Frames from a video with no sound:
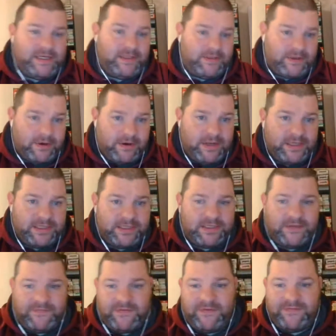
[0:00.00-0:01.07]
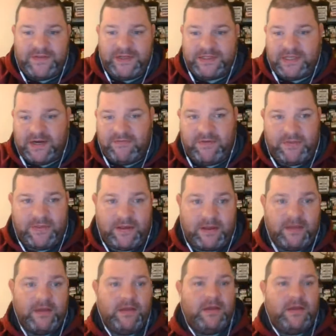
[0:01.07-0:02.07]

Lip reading: 1930s, the 50s and everything.